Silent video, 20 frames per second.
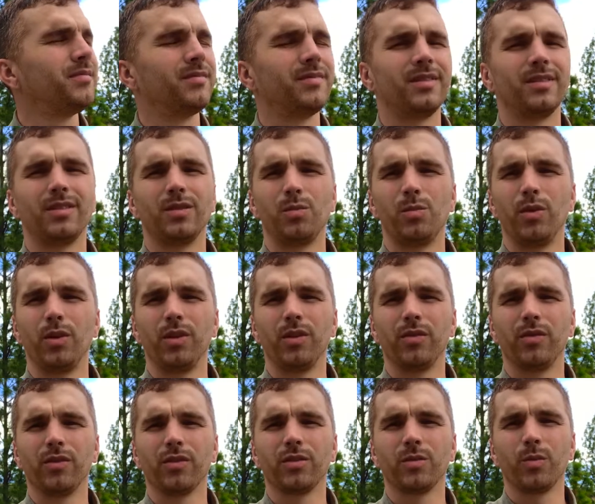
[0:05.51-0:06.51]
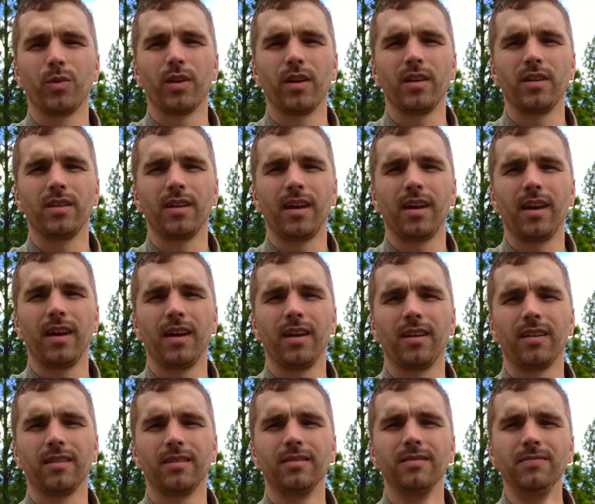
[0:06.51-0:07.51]
It's a beautiful spring day,
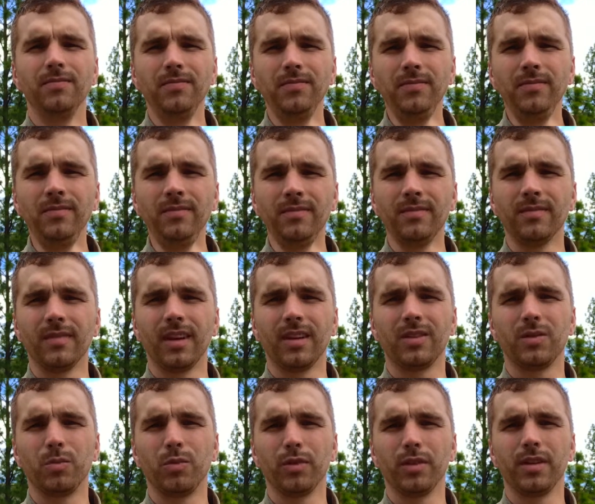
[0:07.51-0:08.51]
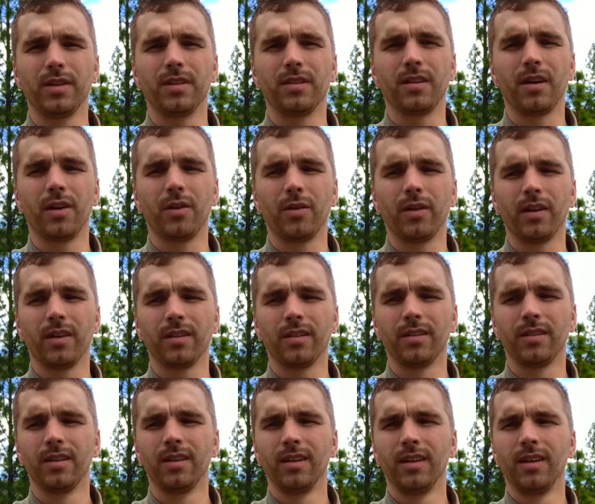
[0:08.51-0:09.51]
nice breeze going,
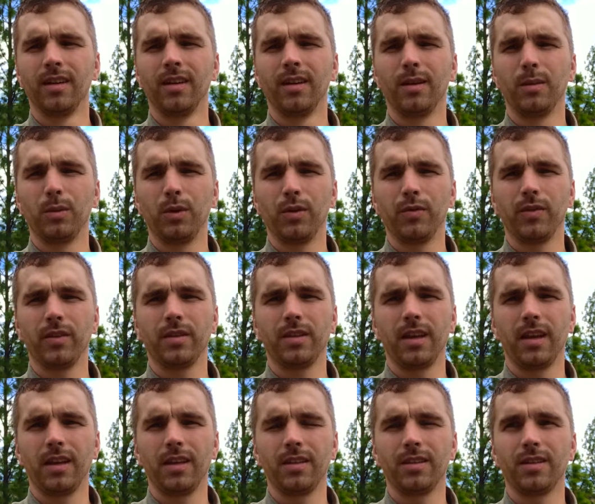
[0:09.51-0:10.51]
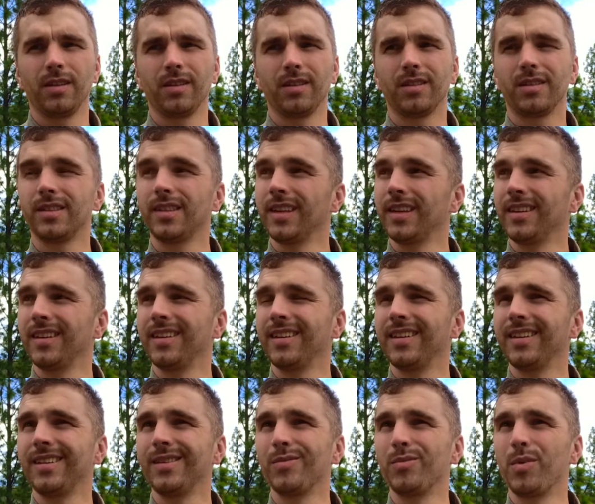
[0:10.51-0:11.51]
perfect day to just sit
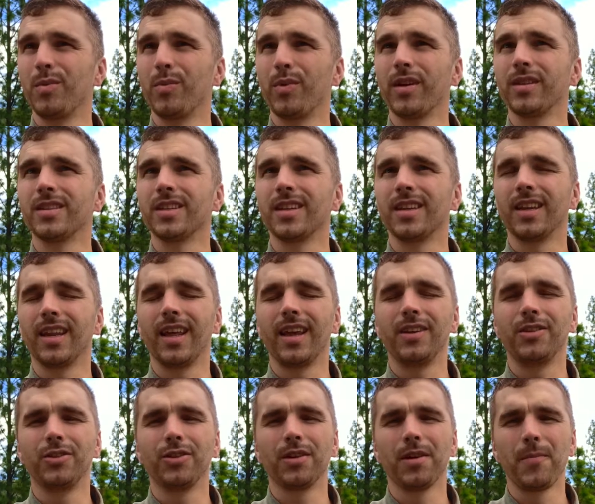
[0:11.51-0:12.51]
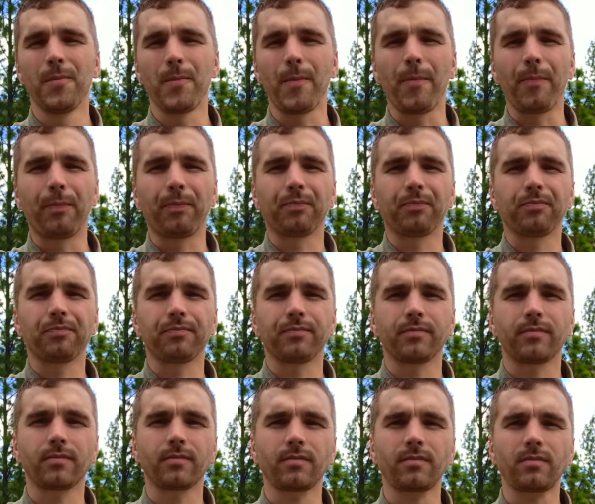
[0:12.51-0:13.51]
and be present in nature.
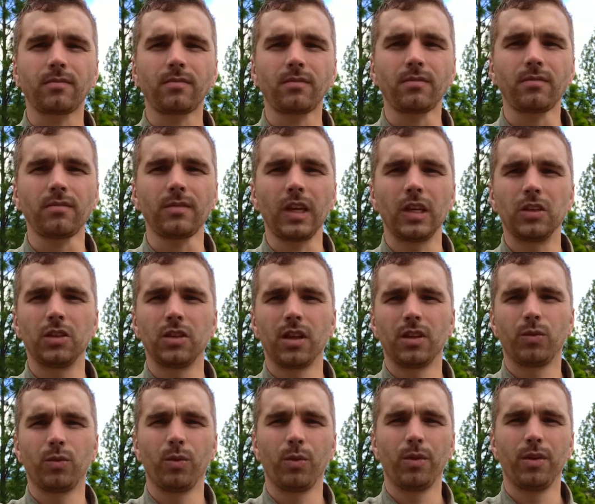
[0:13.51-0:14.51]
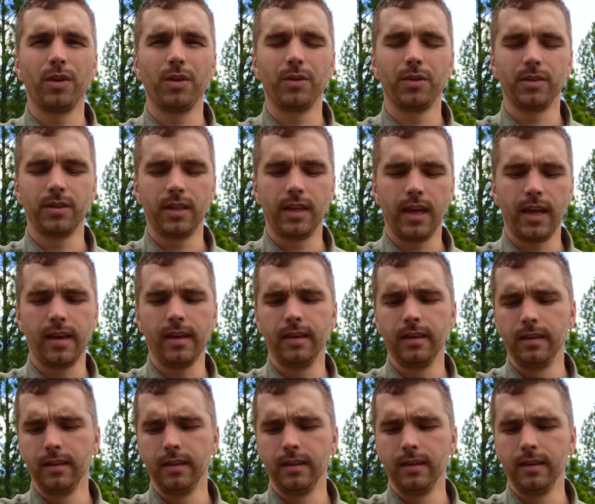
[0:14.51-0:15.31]
So that's what we're doing today.